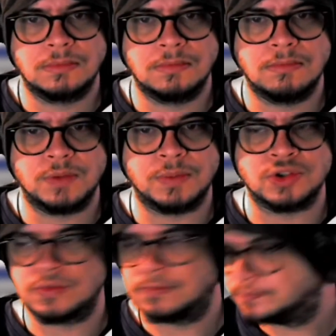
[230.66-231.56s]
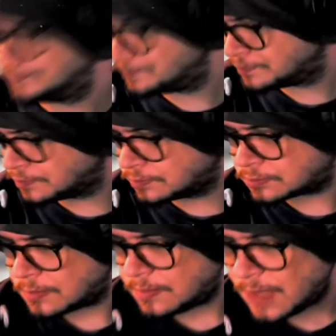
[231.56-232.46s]
Mod Podge.
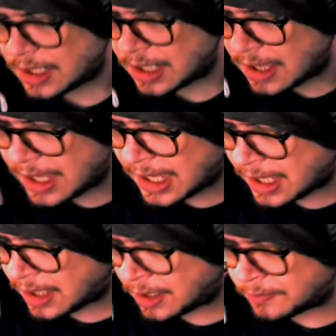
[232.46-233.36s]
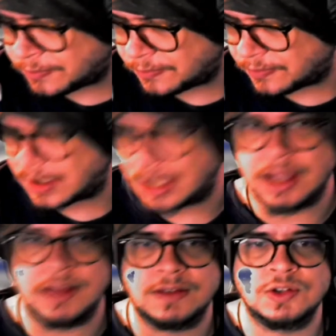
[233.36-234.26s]
Now, I have
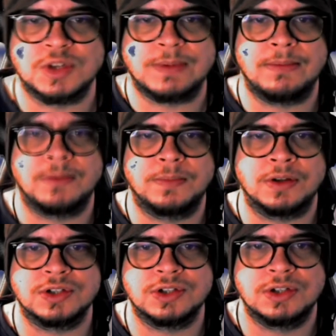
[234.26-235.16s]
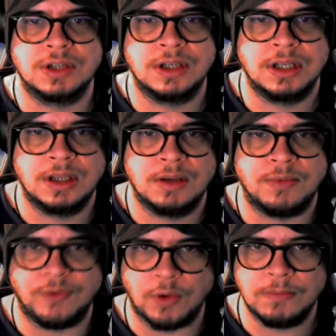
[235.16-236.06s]
talked about Mod Podge
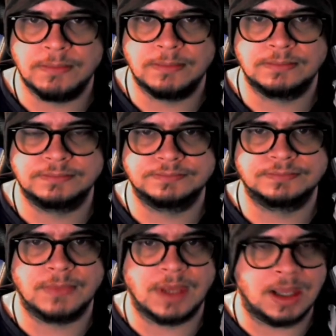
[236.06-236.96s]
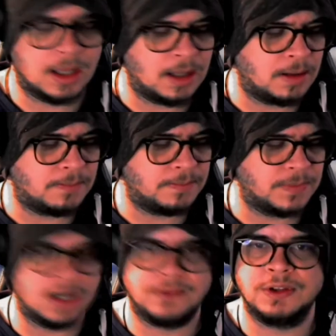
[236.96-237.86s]
before
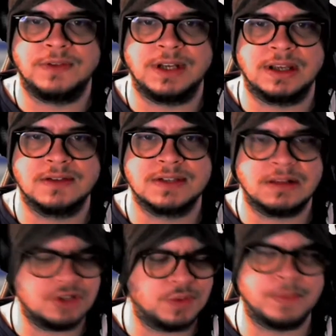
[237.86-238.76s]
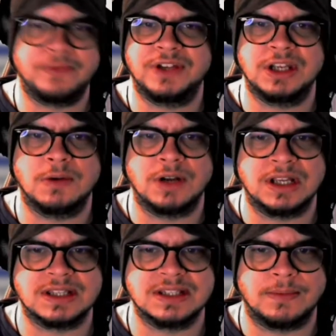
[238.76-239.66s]
in a few videos. I'll do a proper video on it
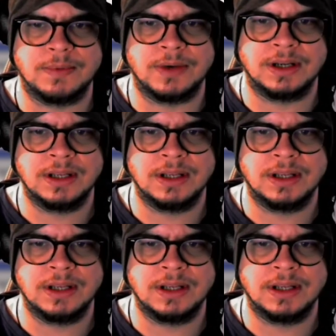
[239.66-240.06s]
at some point.